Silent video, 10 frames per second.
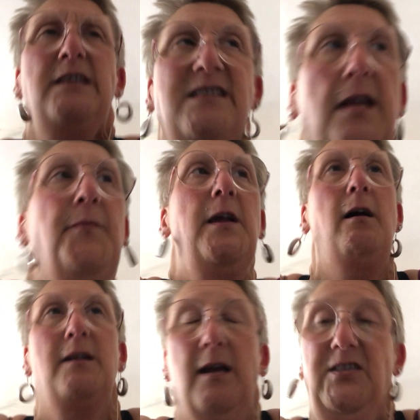There's something
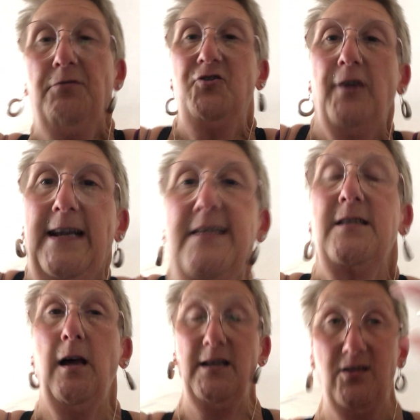I'd like to address
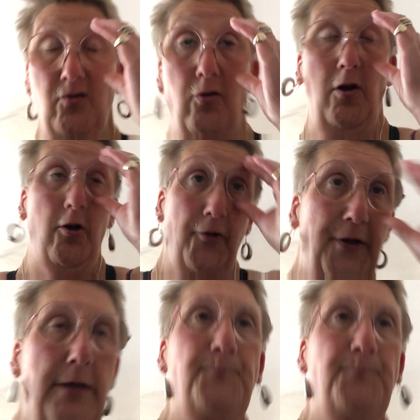that I saw on